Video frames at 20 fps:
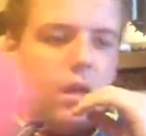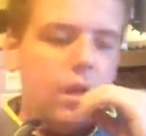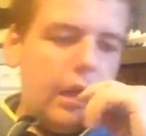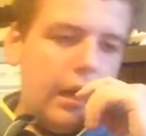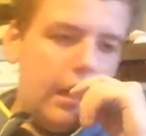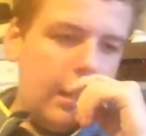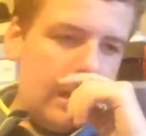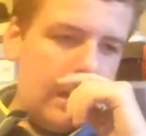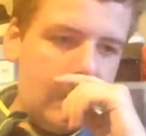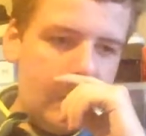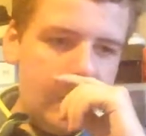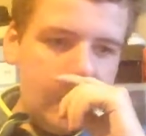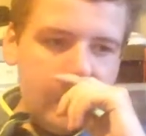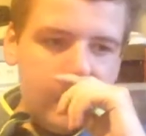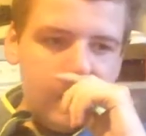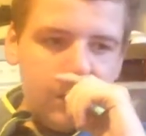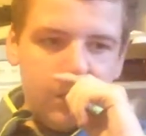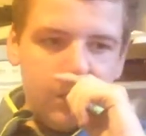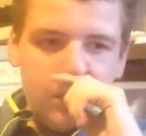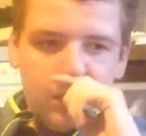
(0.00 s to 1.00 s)

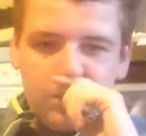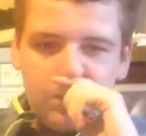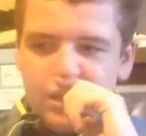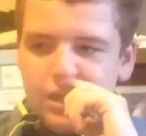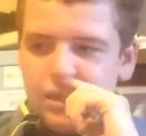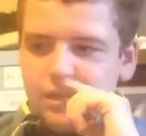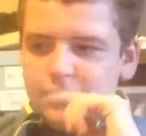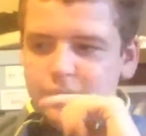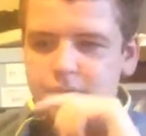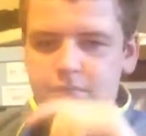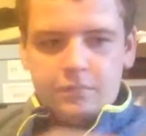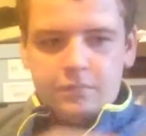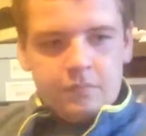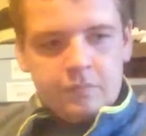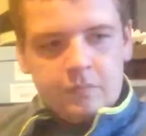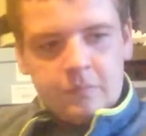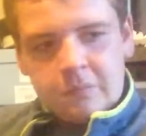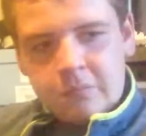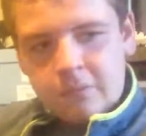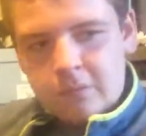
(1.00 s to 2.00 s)
And then
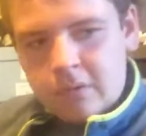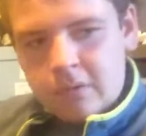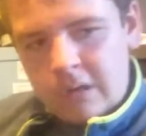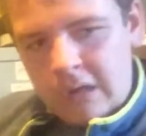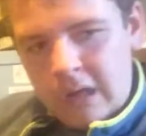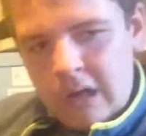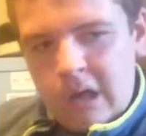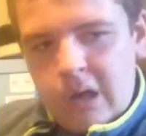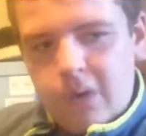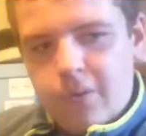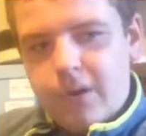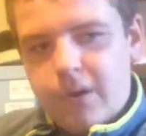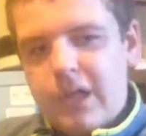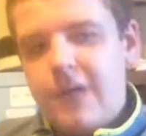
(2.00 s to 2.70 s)
when